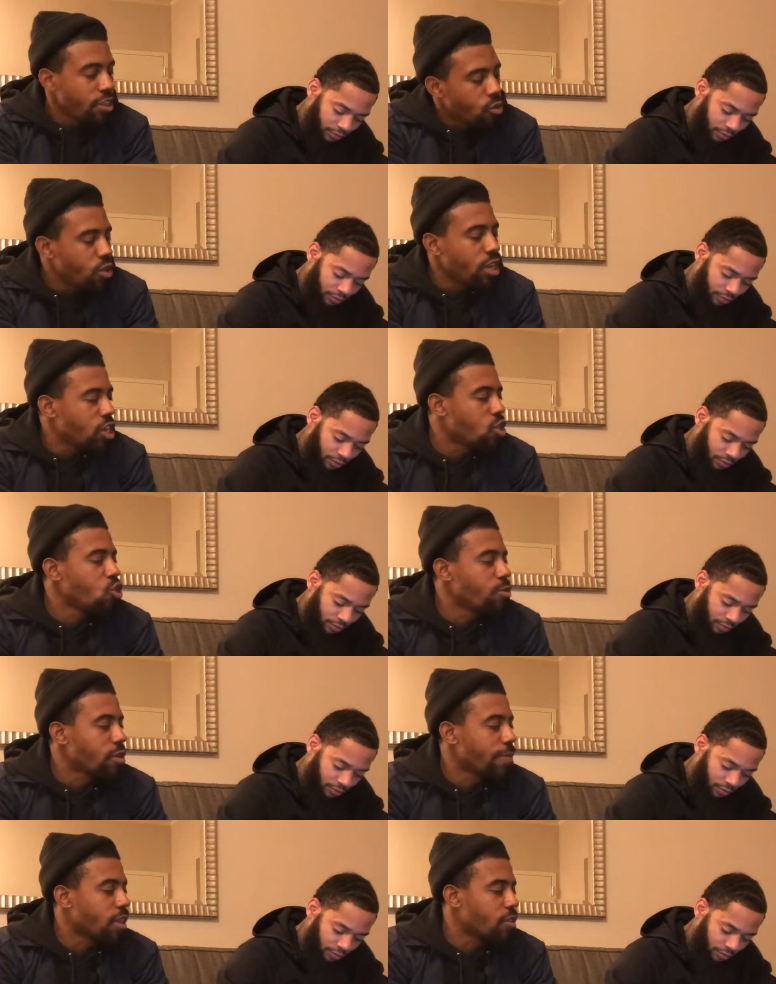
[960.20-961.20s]
Speaker 1: shit, you can get the skew
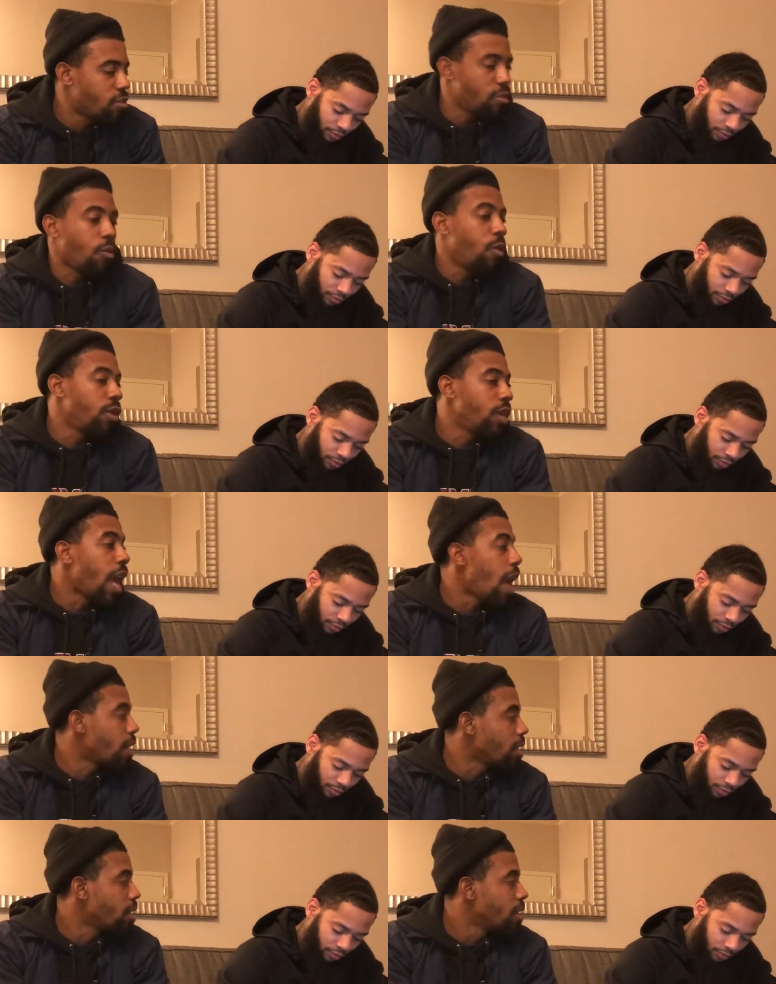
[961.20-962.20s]
perspective shit when we
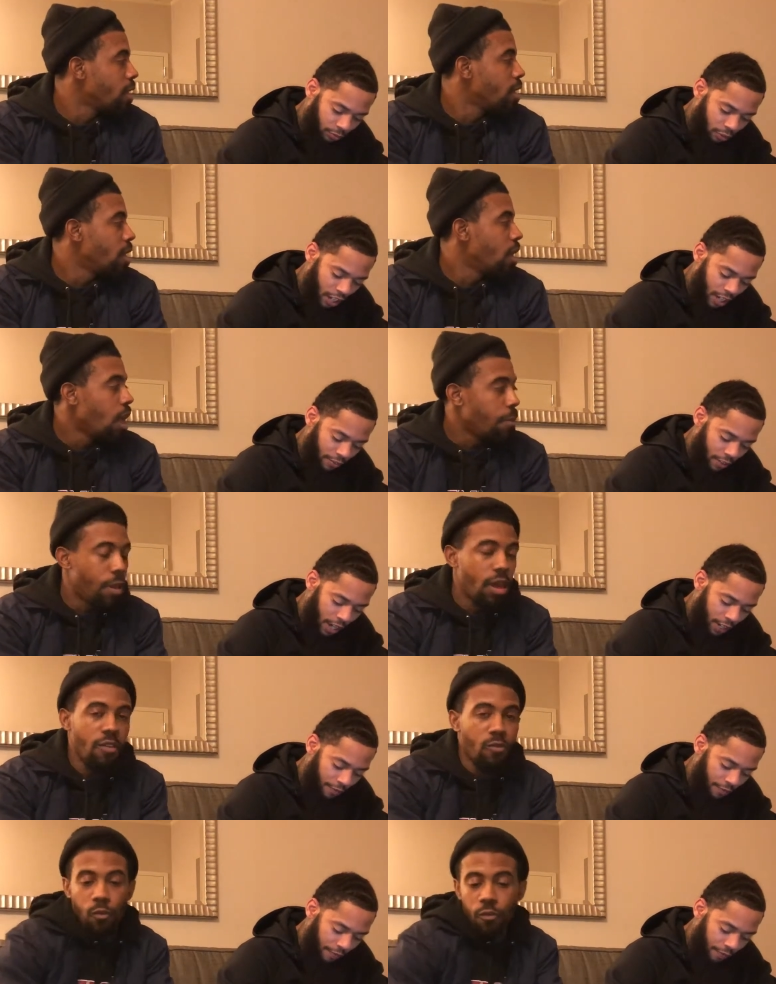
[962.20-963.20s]
got it. Right, right.
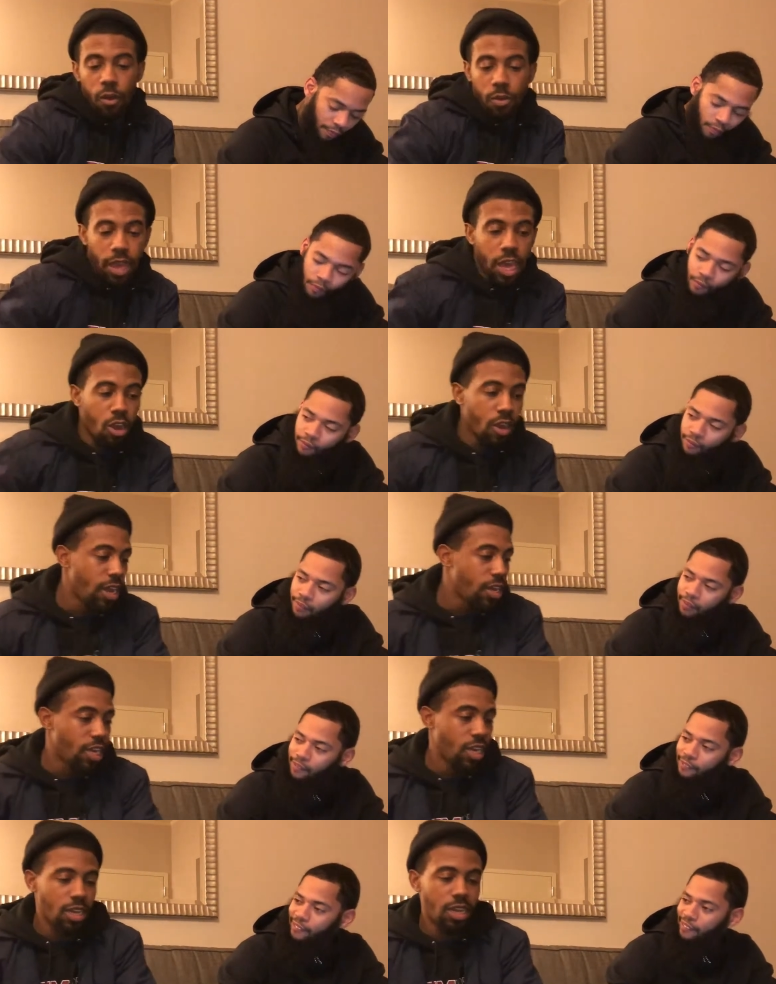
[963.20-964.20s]
But if you fuck with the ARA
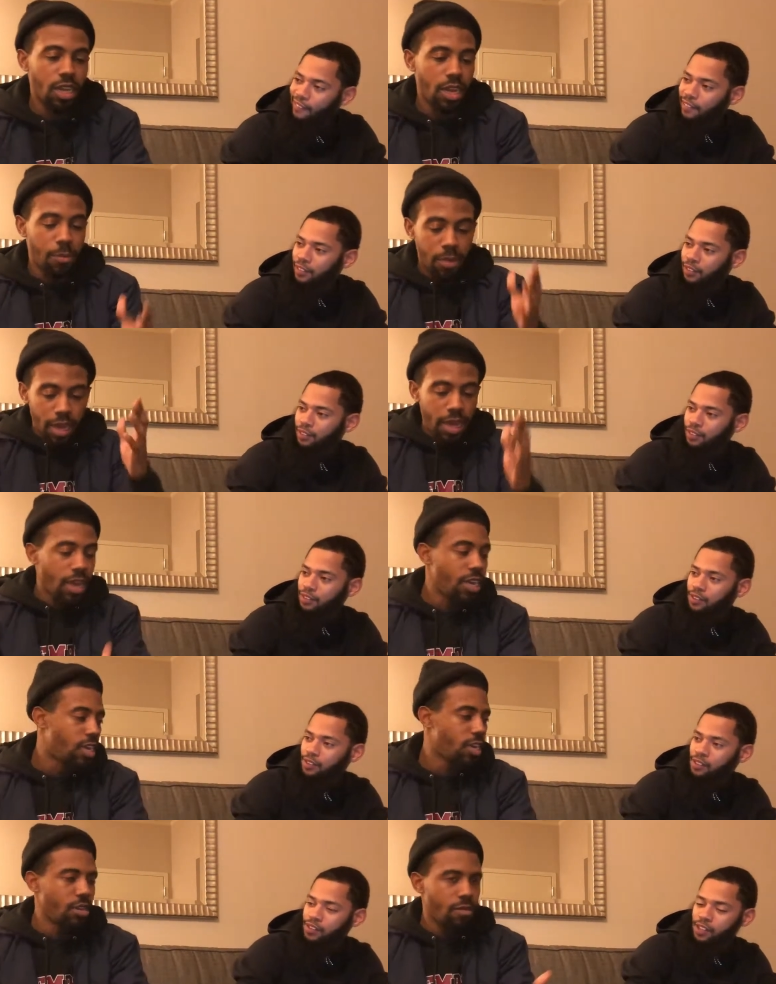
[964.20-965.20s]
shit and the Planet A
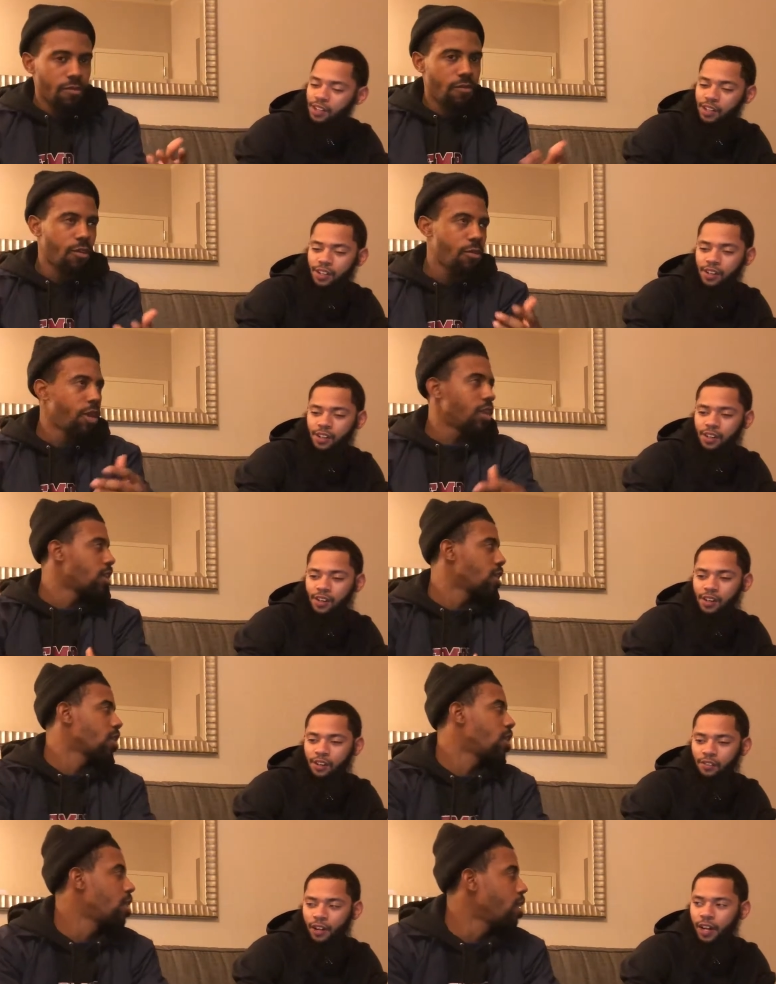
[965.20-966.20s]
Speaker 2: shit, fuck with that
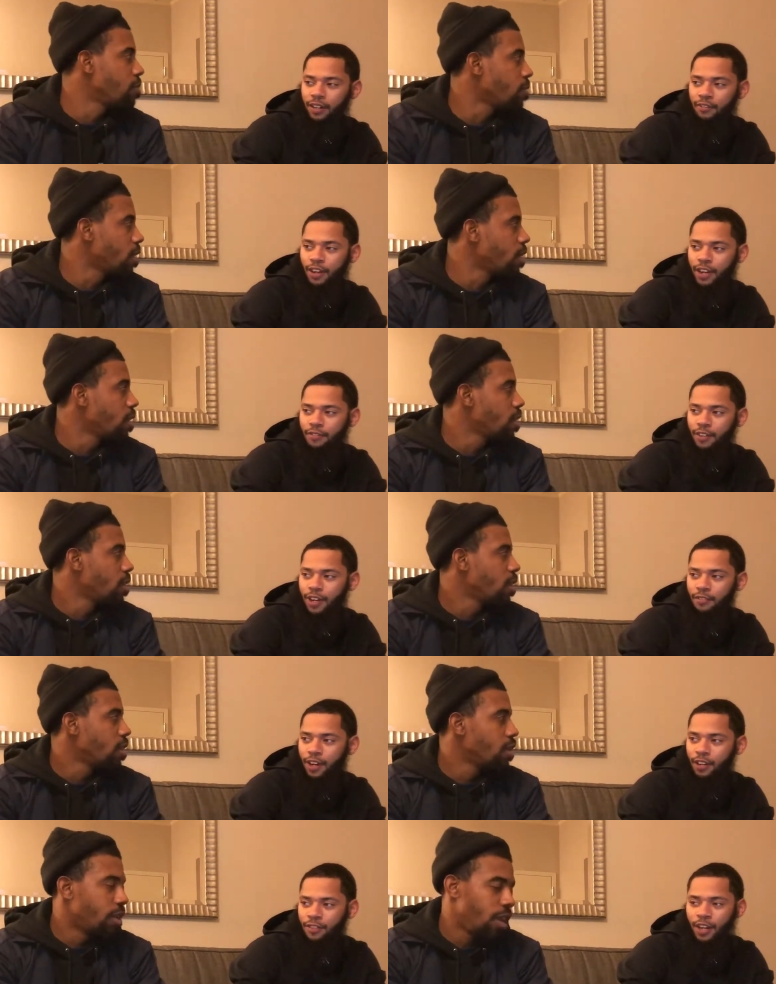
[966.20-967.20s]
shit. right, you know right, right,
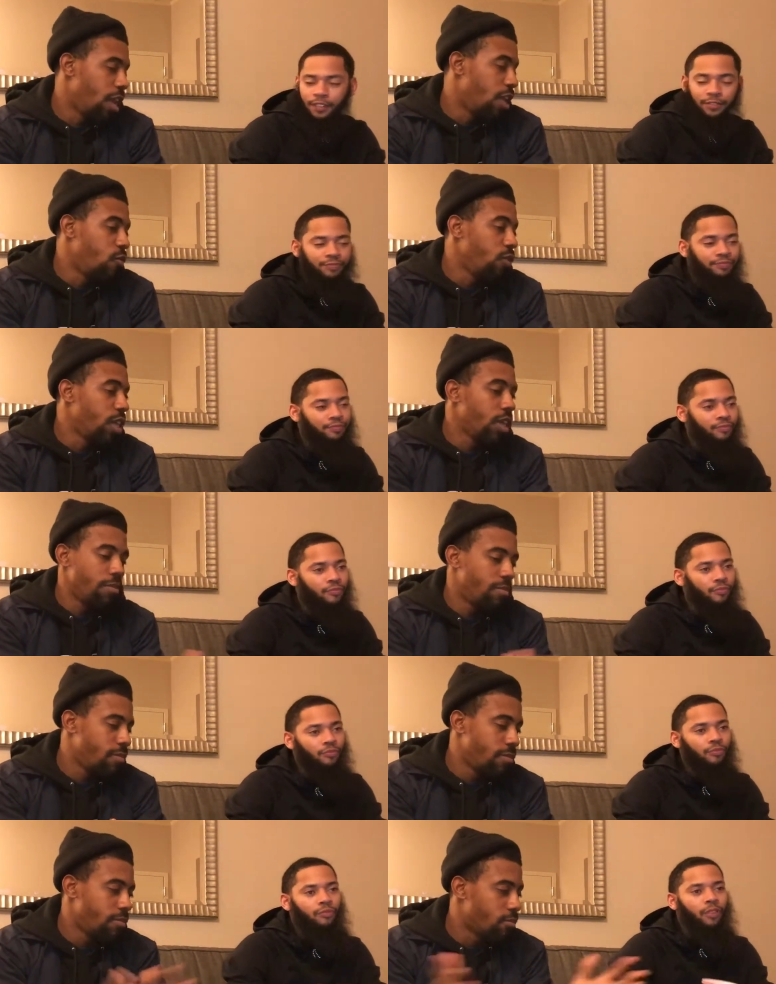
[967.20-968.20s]
right, right. And if we end up
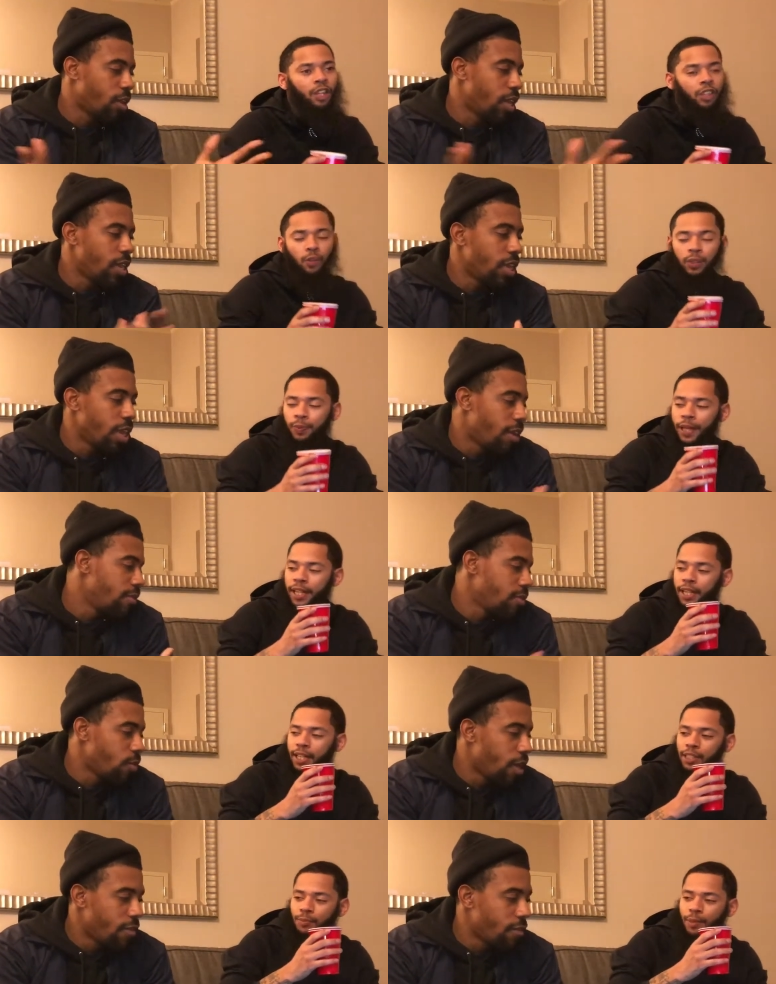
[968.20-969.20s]
so what's Planet
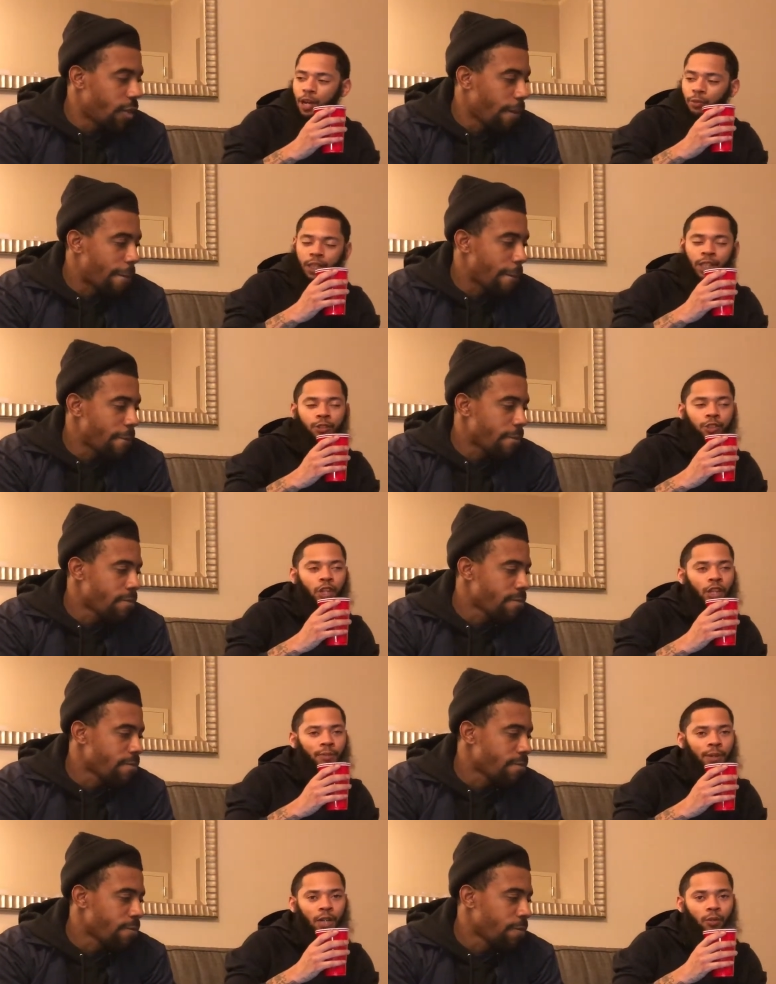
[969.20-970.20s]
Ase about? What do you
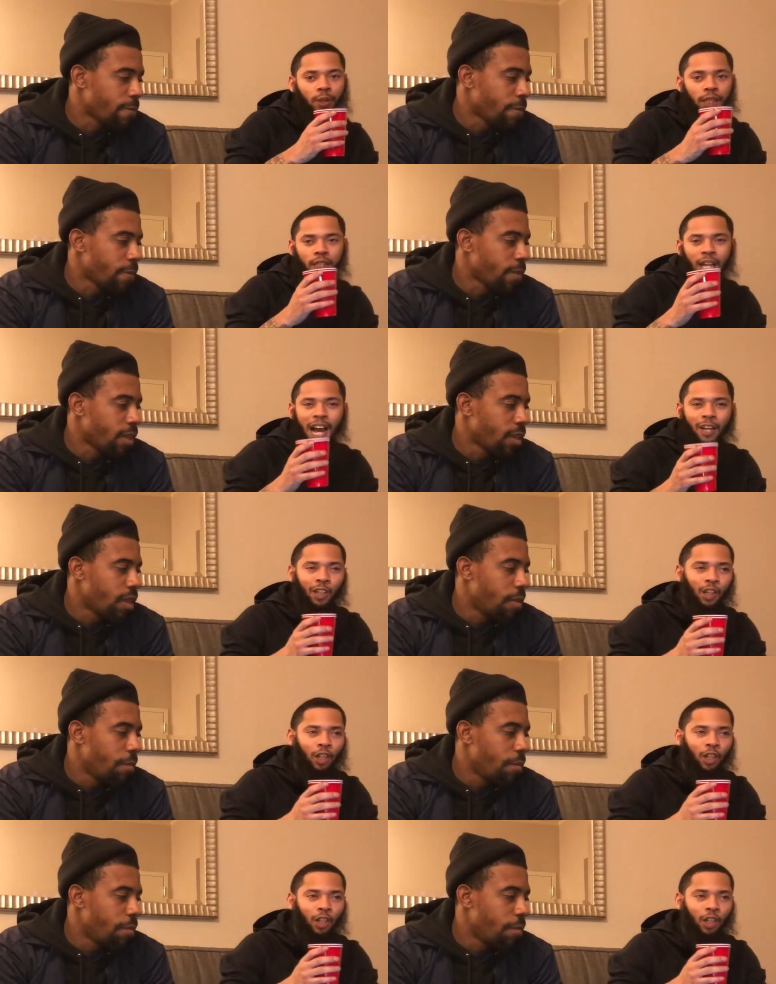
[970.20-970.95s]
talk about? What? How